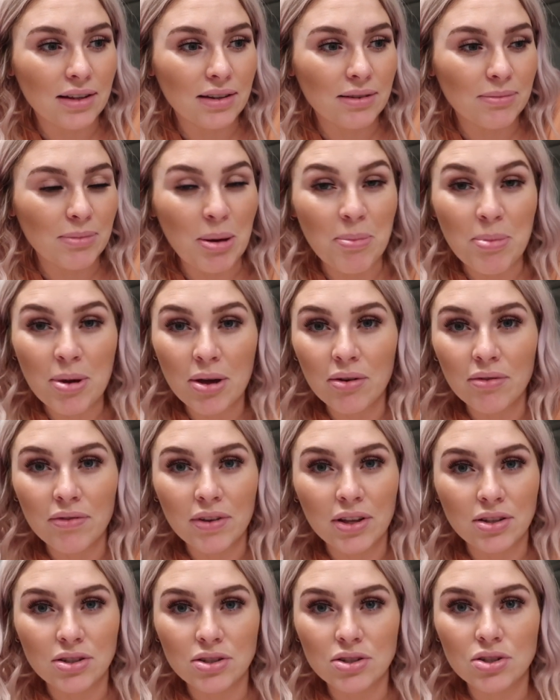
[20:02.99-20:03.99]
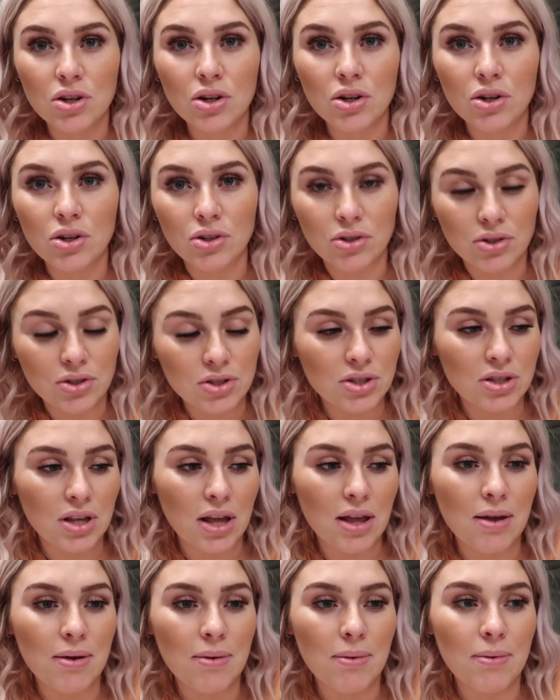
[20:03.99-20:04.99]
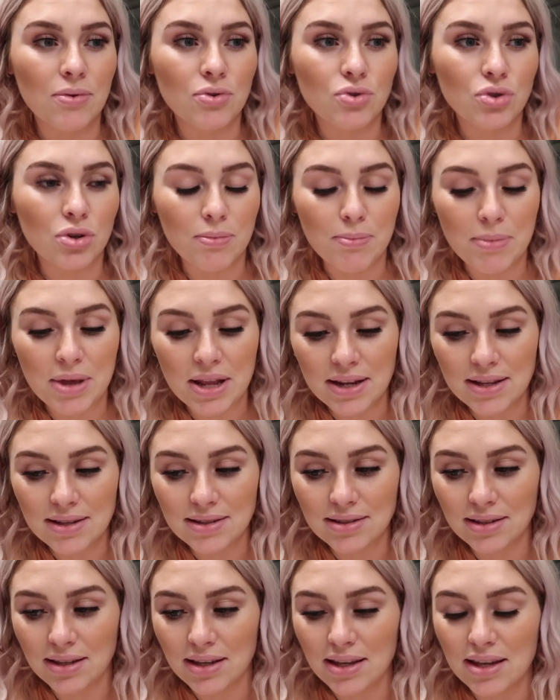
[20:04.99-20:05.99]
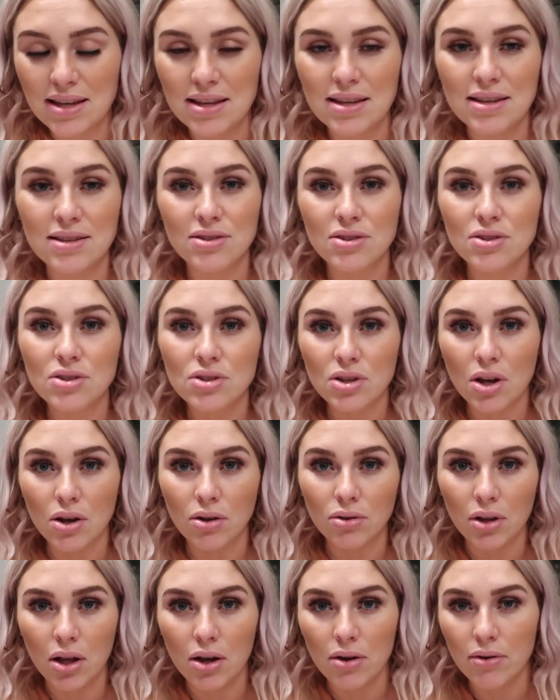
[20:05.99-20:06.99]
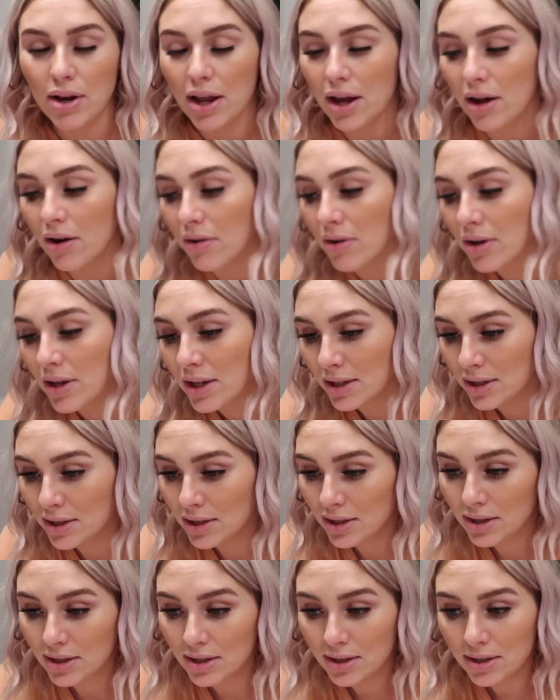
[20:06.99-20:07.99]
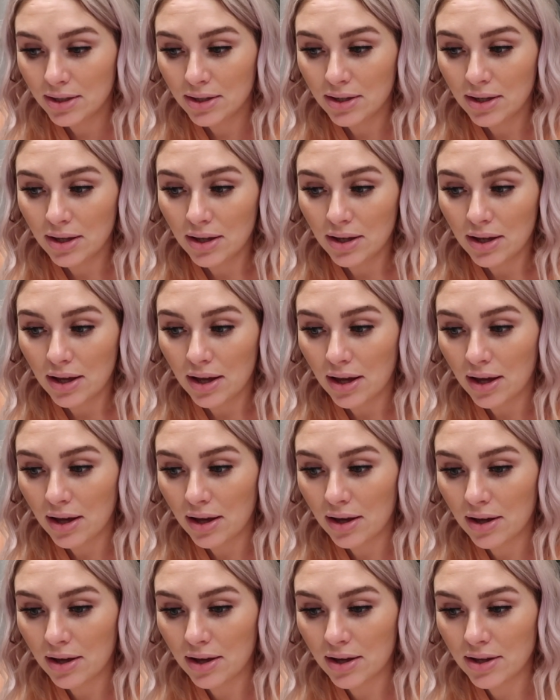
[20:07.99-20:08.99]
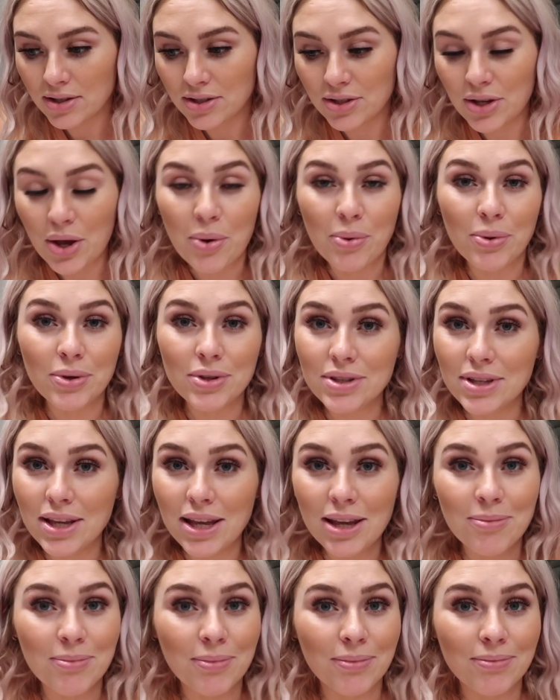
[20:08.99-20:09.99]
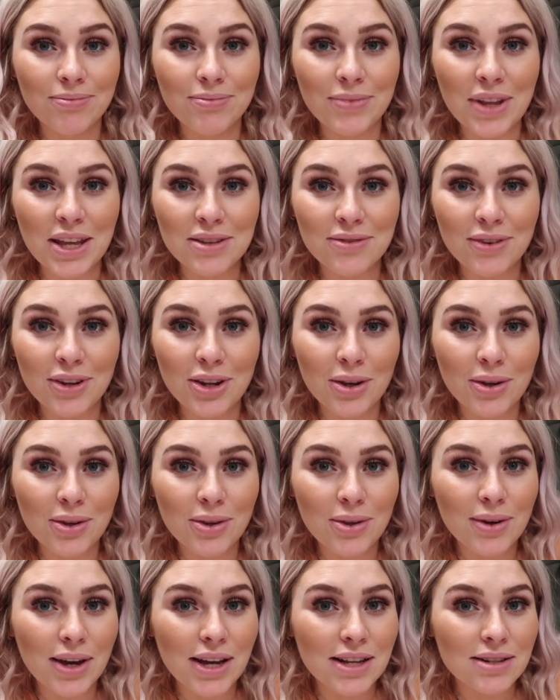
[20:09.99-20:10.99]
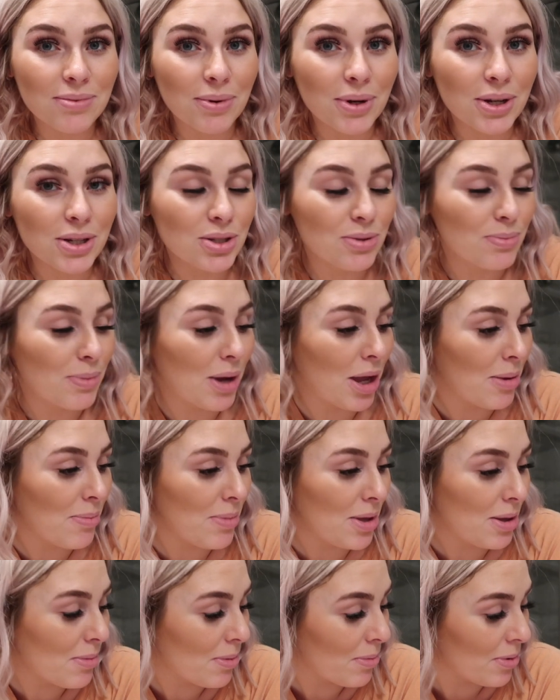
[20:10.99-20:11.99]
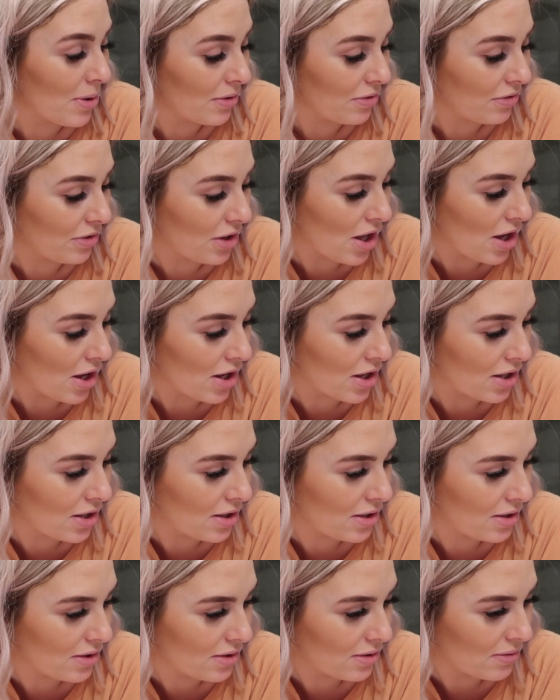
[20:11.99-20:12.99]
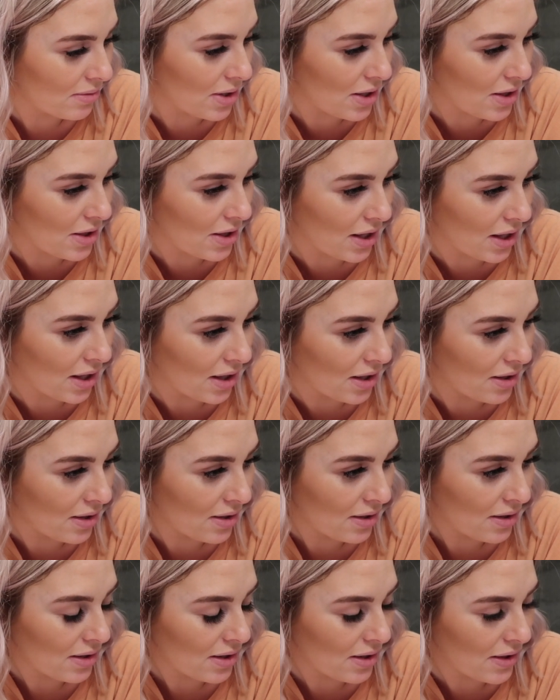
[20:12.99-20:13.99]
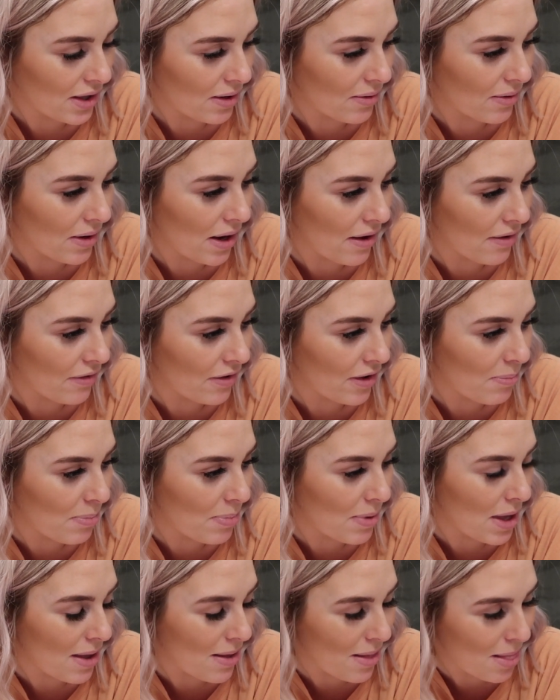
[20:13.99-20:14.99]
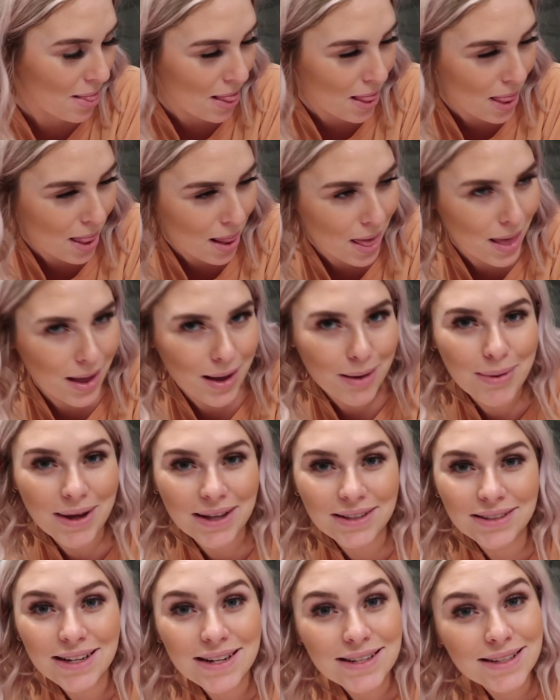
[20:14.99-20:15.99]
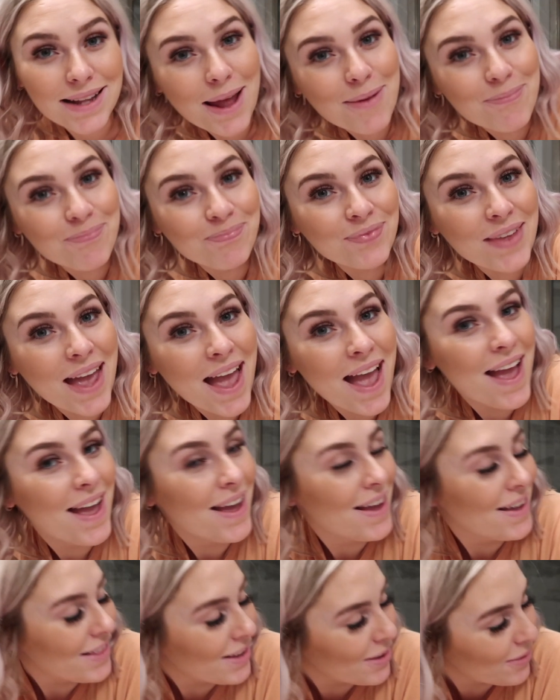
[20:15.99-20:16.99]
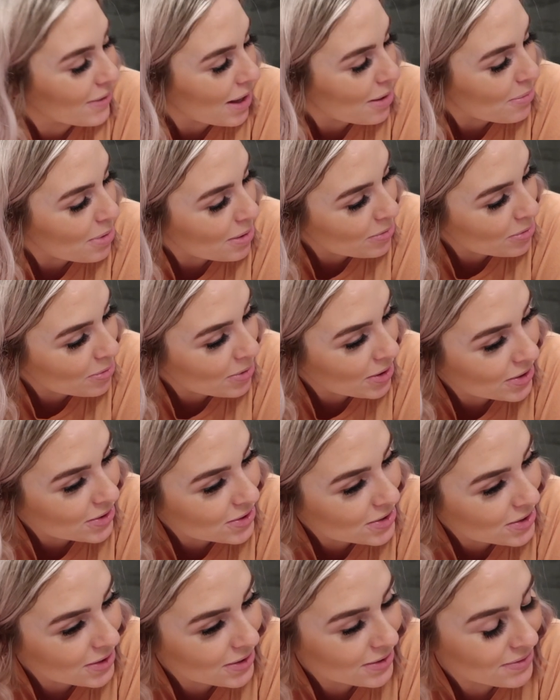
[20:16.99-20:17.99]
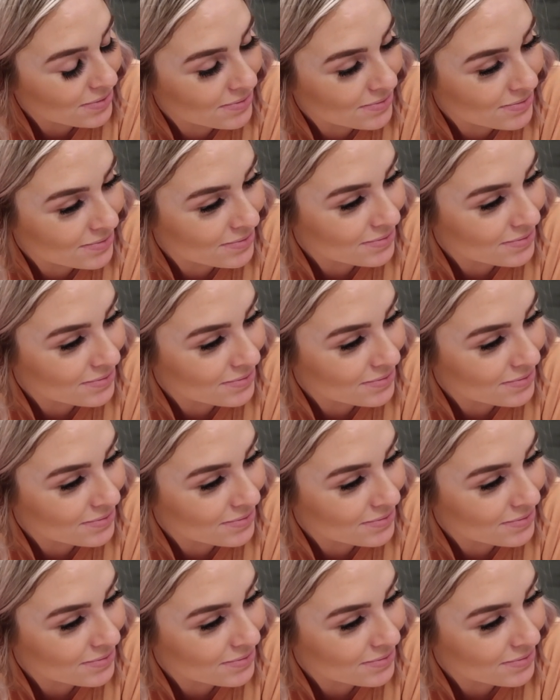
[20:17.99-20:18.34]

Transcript: My pelvic just hurts tremendously. He is so low now. Uh, so we'll see. Next video you guys watch might be my birth vlog. What do you think? Think we're gonna have, have uh, about said his name. Think we're gonna have baby brother soon?